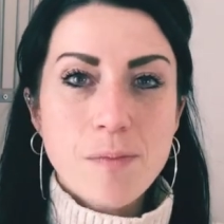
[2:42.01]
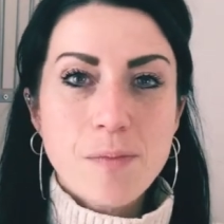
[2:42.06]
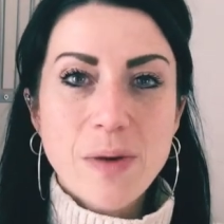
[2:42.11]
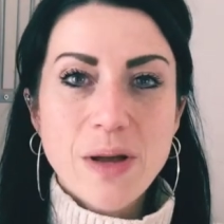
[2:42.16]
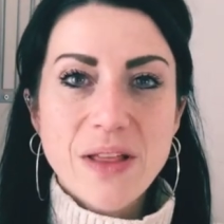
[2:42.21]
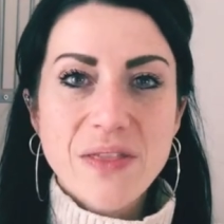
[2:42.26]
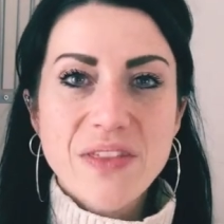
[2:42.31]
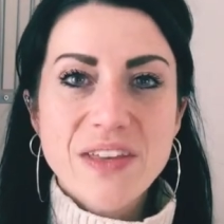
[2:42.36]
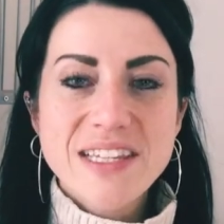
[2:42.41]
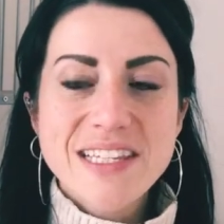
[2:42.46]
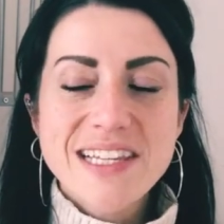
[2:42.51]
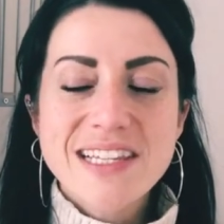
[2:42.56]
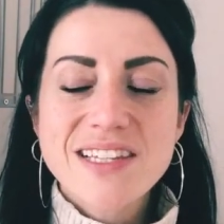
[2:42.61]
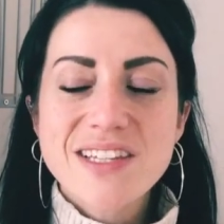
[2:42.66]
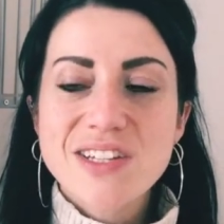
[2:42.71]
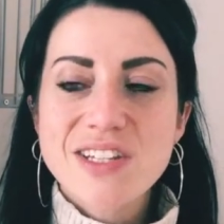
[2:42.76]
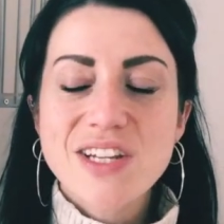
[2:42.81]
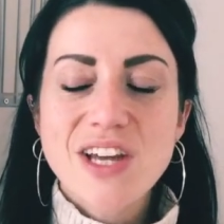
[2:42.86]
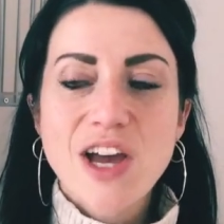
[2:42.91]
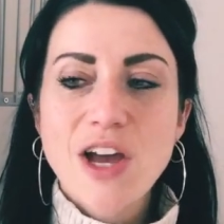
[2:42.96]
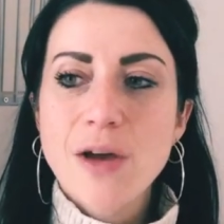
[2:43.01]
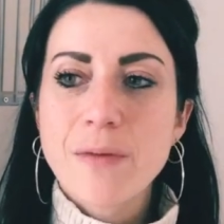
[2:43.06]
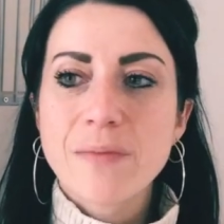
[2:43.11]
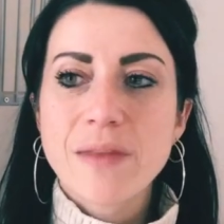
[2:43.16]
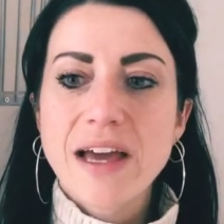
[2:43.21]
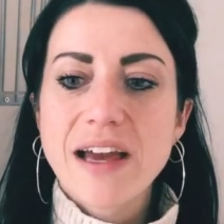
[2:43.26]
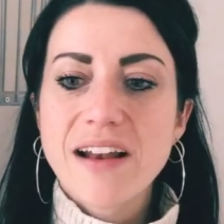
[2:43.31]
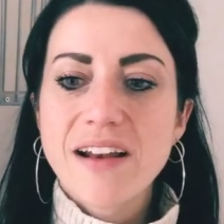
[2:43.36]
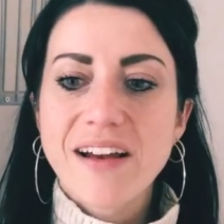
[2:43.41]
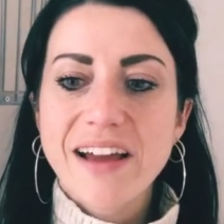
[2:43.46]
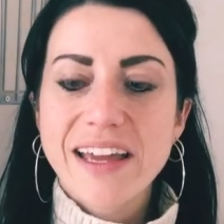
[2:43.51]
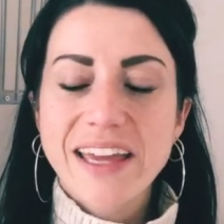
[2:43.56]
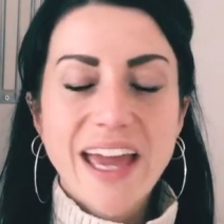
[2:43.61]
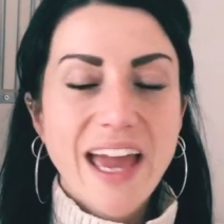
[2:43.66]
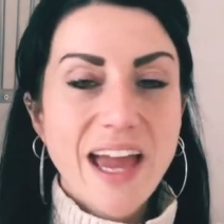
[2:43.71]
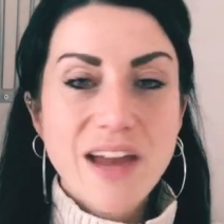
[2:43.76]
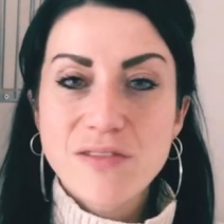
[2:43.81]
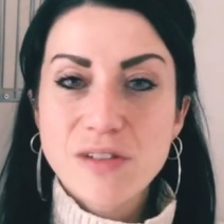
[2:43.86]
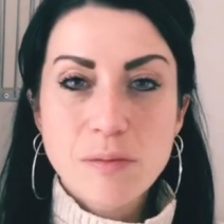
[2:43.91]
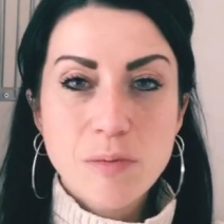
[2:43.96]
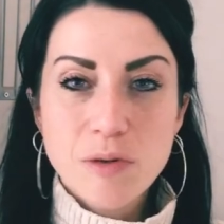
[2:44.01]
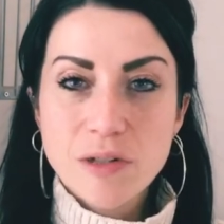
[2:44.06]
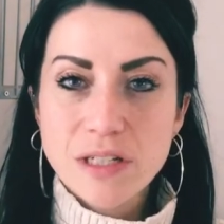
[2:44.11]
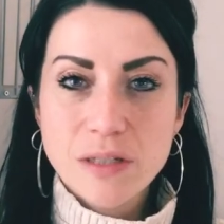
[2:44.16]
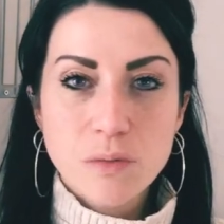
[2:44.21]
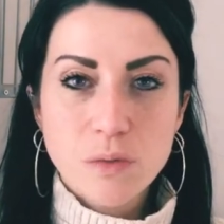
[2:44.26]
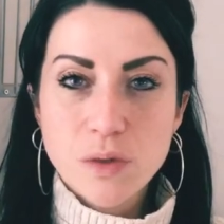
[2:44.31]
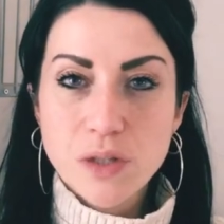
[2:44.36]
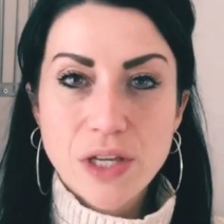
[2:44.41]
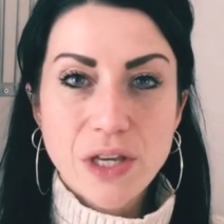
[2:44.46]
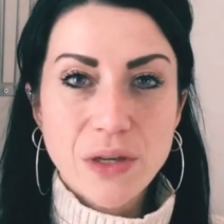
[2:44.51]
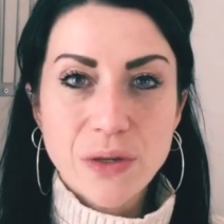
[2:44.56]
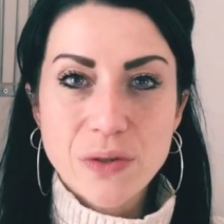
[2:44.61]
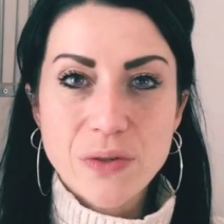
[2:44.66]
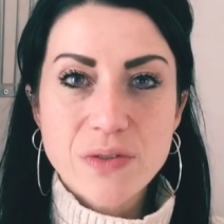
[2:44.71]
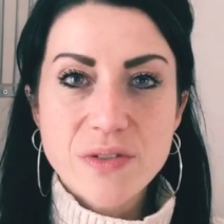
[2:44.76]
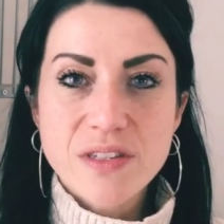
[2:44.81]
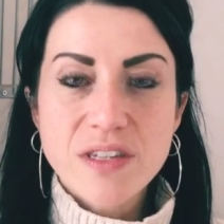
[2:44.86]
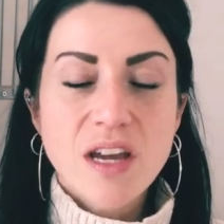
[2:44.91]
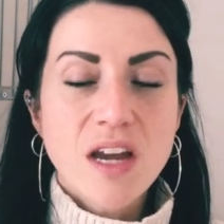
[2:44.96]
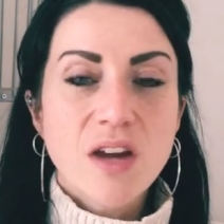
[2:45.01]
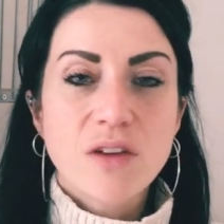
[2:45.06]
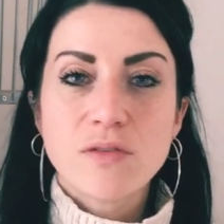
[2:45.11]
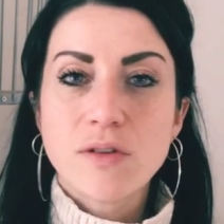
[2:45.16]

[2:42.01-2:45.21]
But this is a term that like everybody will use,